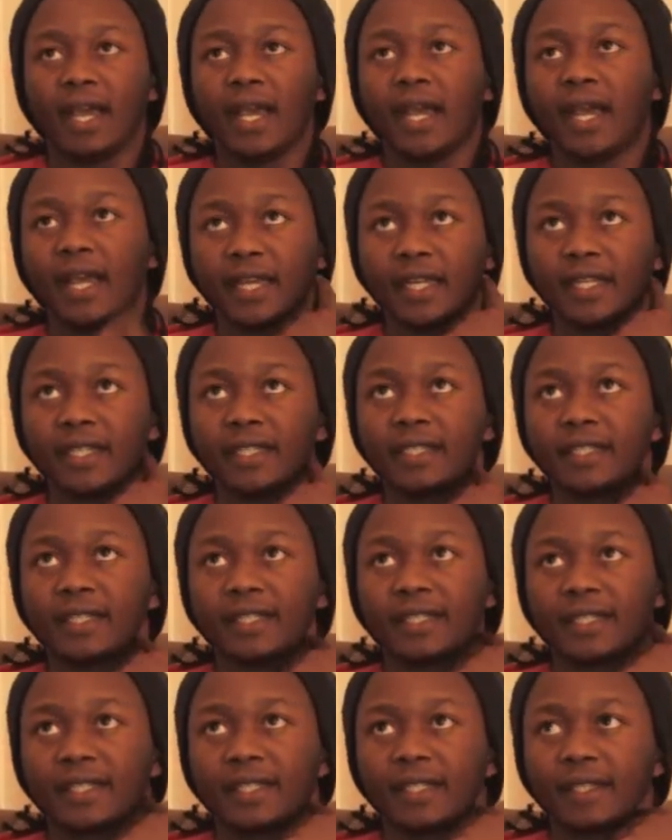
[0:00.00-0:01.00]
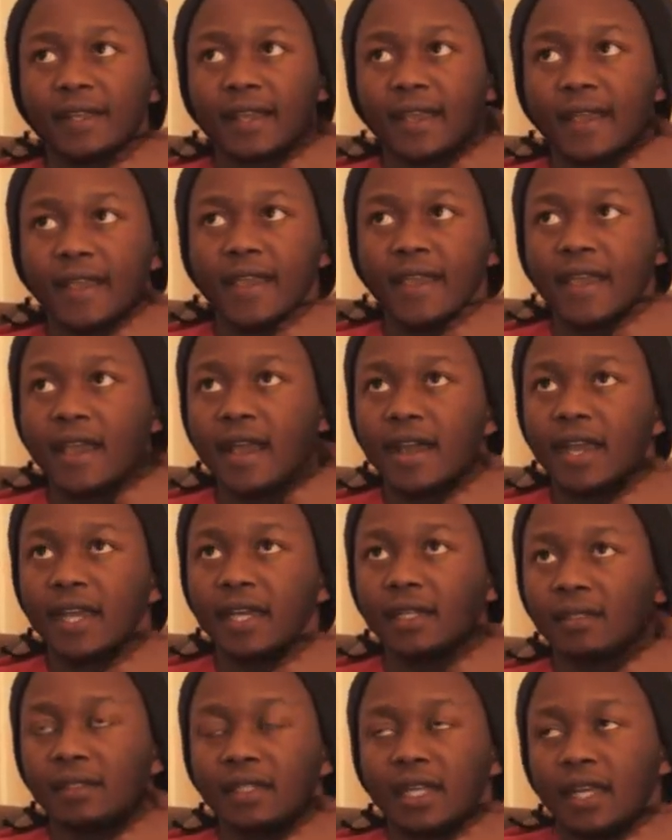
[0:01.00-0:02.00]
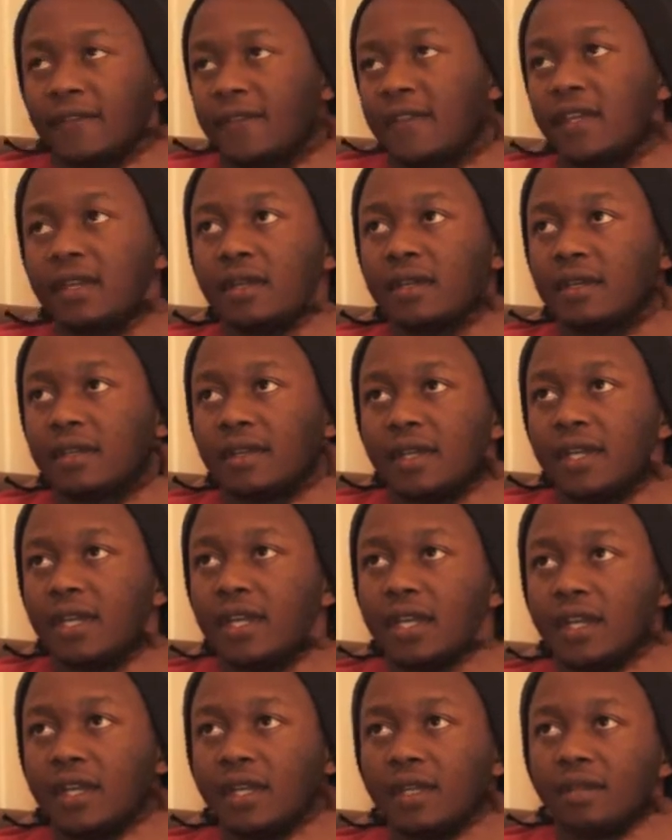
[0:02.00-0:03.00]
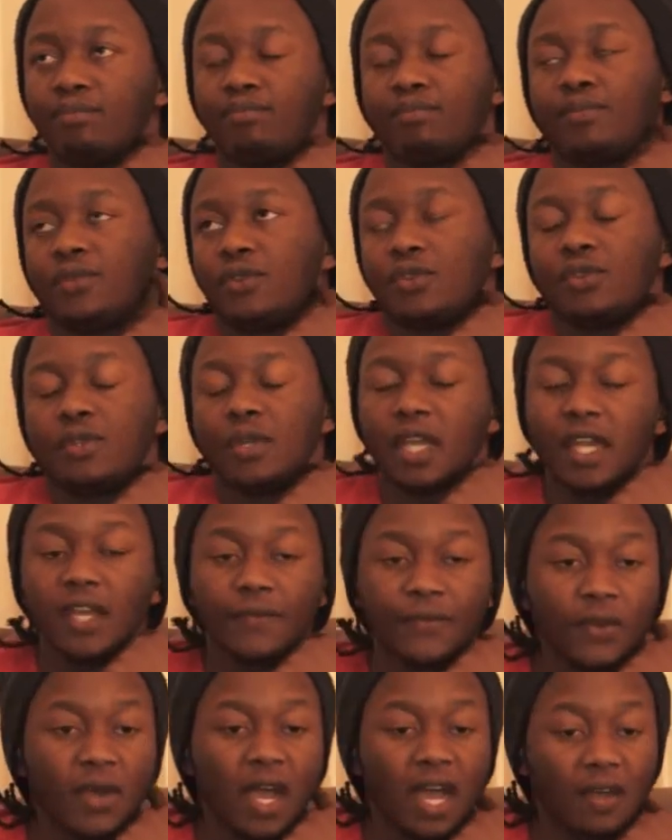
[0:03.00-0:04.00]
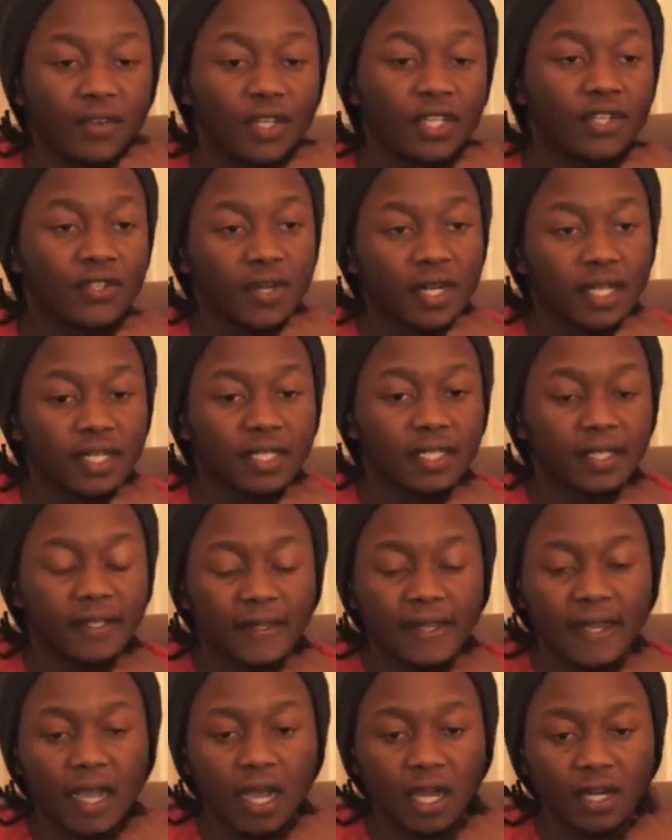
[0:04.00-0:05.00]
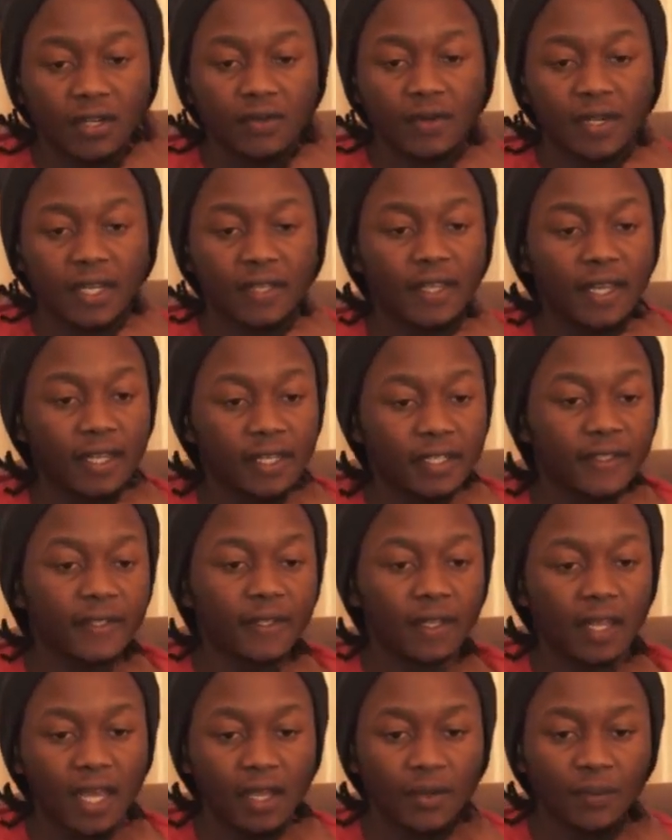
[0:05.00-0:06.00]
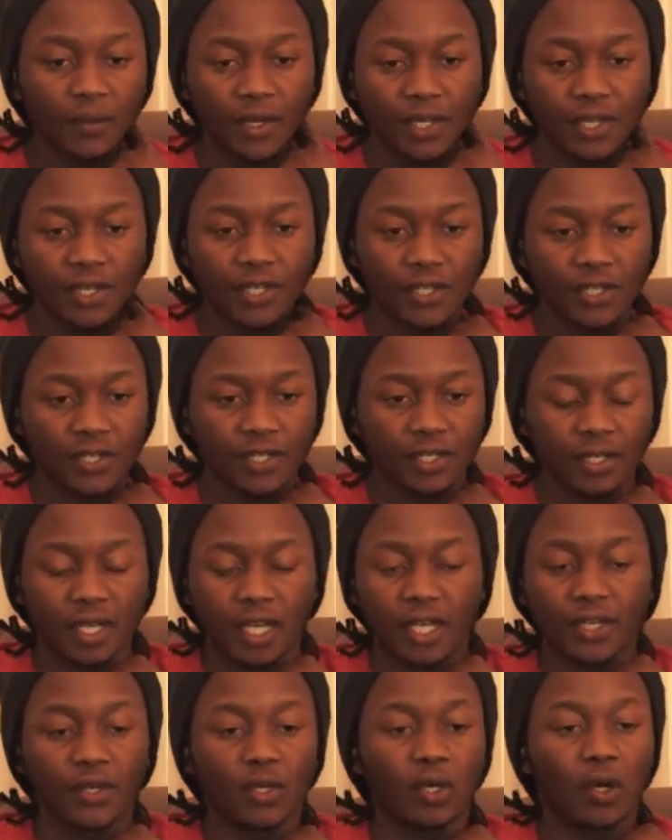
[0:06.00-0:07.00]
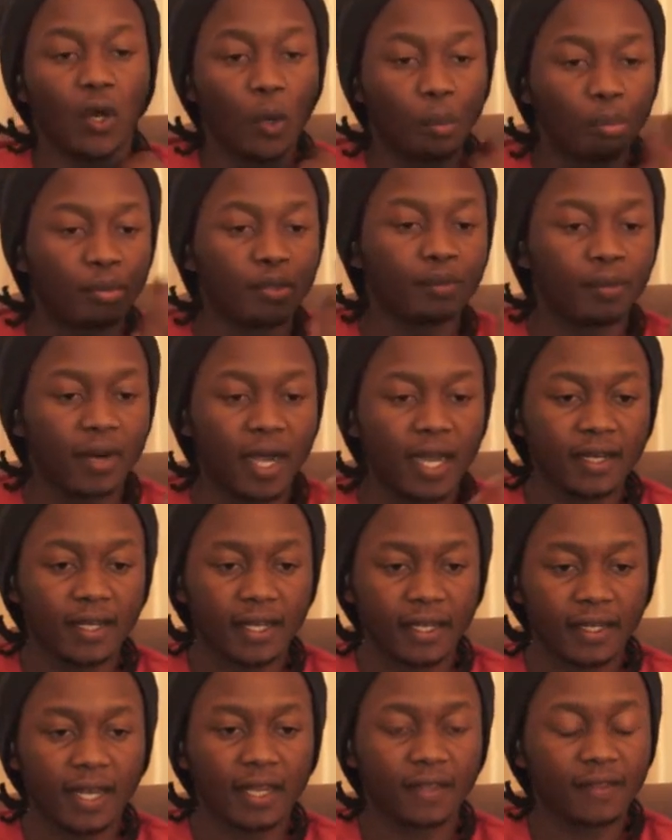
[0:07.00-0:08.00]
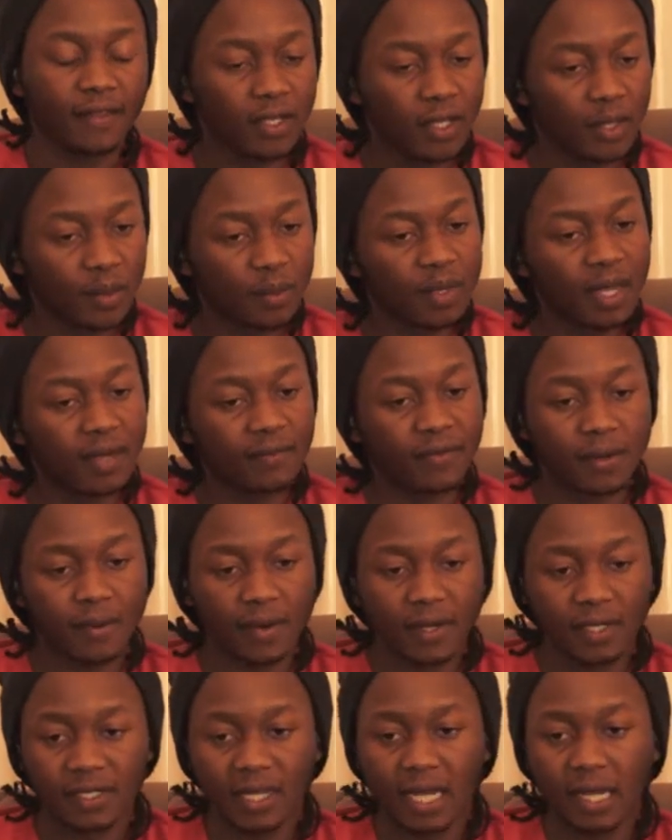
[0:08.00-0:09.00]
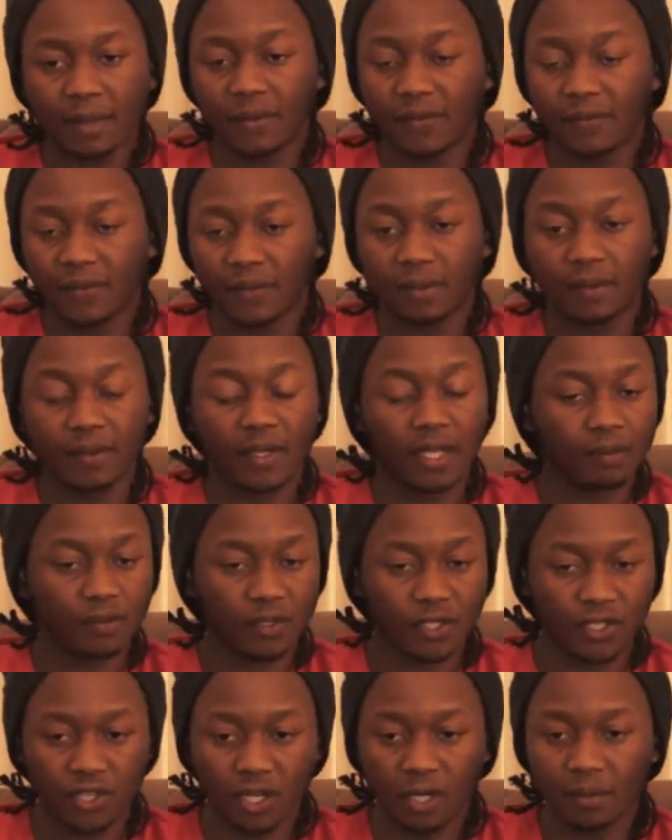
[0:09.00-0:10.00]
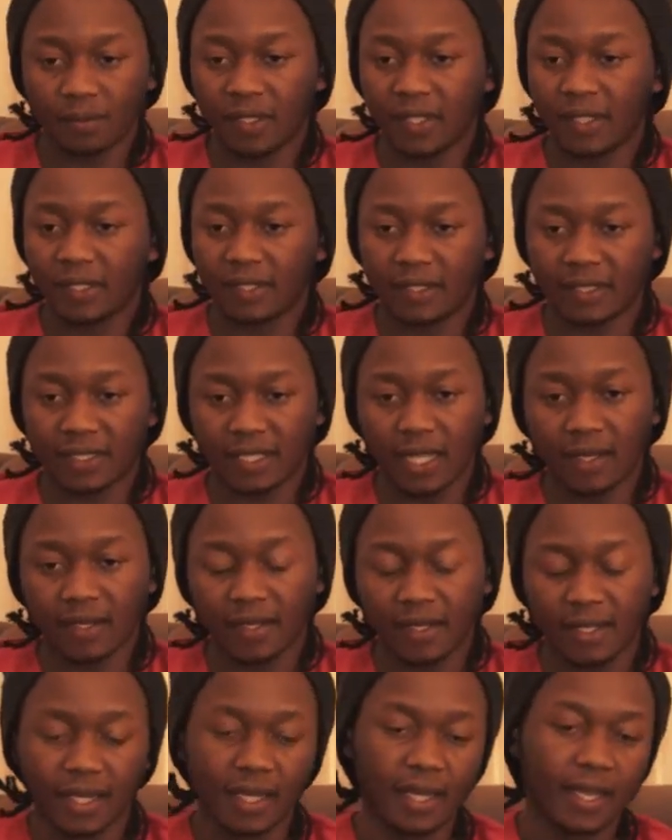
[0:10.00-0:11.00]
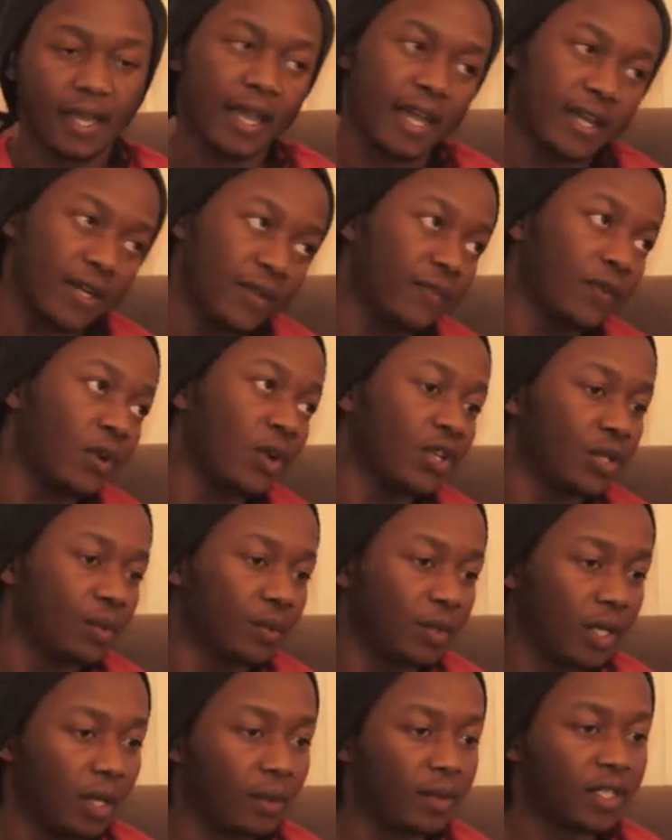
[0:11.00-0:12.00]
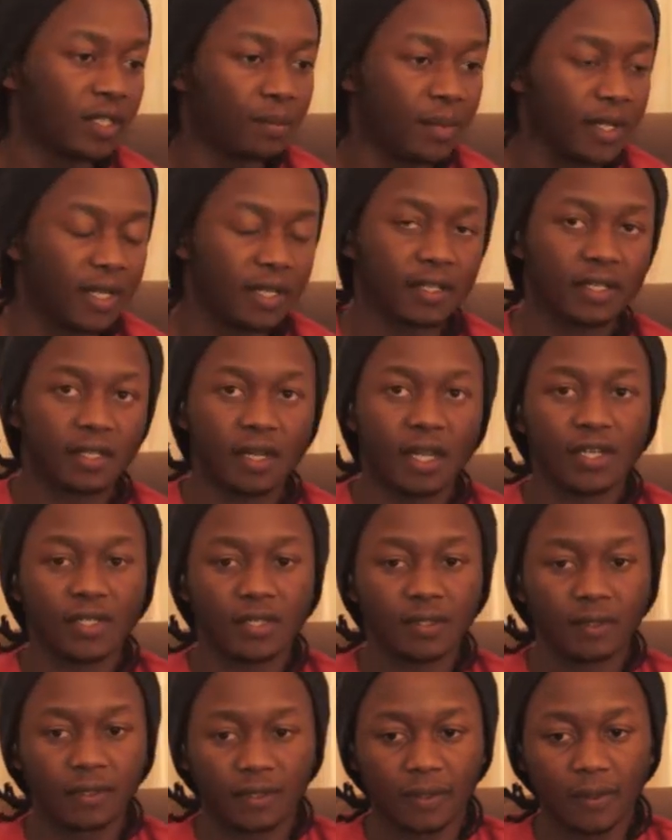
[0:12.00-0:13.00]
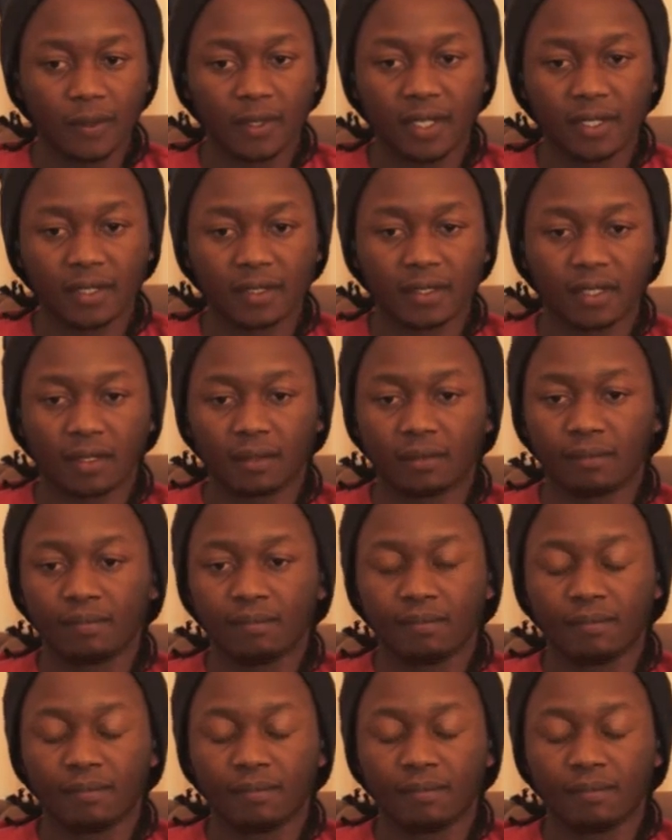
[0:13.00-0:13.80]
And yeah, and I think if you have interest in the country and then in the language and you're open-minded, I think you would have a great time if you came to Germany to study. And of course, you would always meet international students and,